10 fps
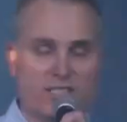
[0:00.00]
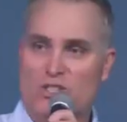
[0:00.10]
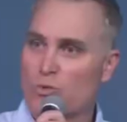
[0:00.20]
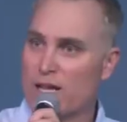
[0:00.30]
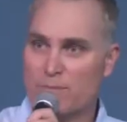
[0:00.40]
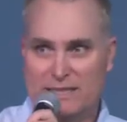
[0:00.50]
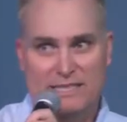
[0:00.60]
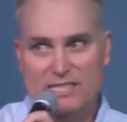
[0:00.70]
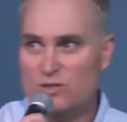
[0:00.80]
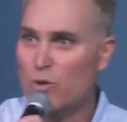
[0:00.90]
it this way, but
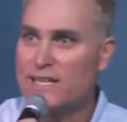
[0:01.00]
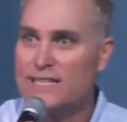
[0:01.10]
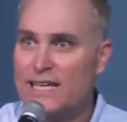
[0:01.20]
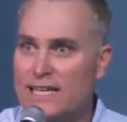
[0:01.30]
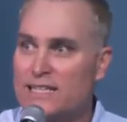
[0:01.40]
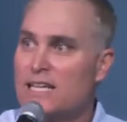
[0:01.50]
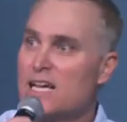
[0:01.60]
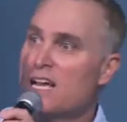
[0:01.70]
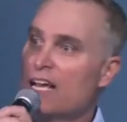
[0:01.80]
this is what he did.